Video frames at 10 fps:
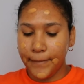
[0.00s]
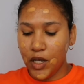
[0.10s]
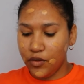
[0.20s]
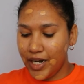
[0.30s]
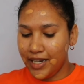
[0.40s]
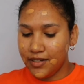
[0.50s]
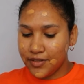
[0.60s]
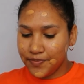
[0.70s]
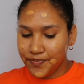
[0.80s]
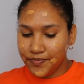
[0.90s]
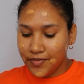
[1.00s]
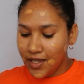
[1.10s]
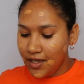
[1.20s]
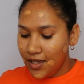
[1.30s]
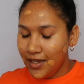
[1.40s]
Alright,
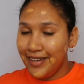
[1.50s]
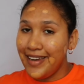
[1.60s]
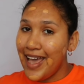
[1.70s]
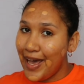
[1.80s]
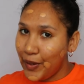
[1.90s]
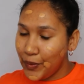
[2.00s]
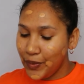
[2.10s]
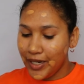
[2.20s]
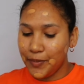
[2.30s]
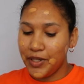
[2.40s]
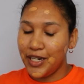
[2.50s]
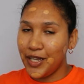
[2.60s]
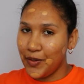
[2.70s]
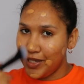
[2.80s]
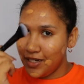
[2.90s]
now I'm going to
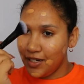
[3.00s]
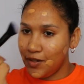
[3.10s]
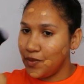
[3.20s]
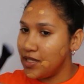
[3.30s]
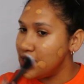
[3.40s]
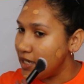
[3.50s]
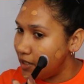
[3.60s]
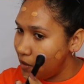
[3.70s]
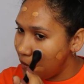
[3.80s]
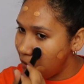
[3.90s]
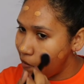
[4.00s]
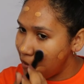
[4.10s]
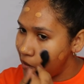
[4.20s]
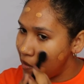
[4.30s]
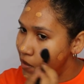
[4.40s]
go in with the side.
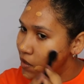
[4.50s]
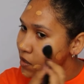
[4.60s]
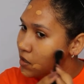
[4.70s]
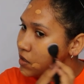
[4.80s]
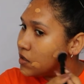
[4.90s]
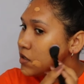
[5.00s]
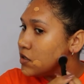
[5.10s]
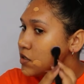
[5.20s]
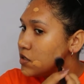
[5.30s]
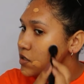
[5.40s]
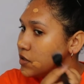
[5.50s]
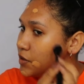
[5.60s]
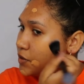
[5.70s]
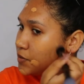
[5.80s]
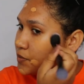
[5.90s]

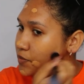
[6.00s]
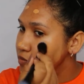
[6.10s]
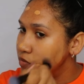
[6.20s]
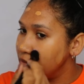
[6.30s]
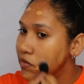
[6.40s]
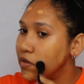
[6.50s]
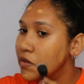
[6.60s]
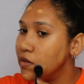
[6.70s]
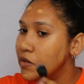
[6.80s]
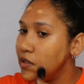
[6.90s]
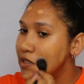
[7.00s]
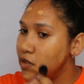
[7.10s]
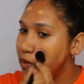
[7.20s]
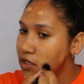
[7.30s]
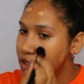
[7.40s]
So the reason
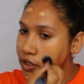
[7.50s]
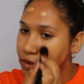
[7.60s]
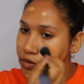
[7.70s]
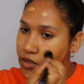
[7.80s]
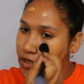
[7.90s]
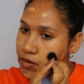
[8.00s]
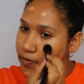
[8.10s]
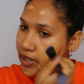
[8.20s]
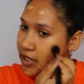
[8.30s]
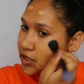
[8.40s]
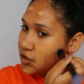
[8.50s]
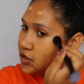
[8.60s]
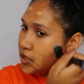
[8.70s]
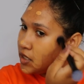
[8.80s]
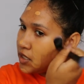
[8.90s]
why I chose this brush
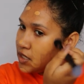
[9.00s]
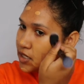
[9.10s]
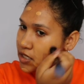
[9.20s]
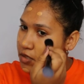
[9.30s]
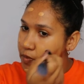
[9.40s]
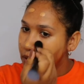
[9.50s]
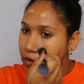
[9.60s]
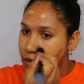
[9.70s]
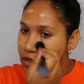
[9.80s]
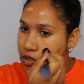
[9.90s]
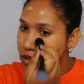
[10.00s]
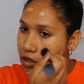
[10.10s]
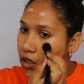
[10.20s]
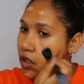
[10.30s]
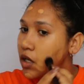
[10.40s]
is because
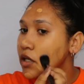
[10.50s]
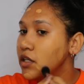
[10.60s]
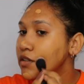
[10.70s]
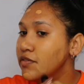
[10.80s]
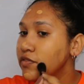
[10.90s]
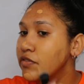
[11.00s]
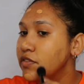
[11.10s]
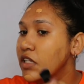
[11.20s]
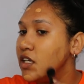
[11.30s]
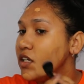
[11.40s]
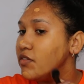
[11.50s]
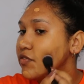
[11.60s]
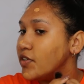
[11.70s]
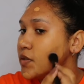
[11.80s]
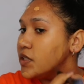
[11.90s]
a lot of the
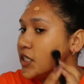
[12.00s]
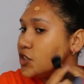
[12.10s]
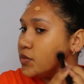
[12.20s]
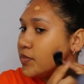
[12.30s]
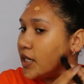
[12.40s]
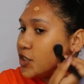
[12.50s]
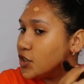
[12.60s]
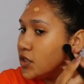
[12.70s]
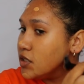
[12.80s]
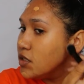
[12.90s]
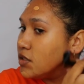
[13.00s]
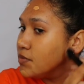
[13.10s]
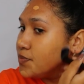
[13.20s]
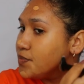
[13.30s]
foundation brushes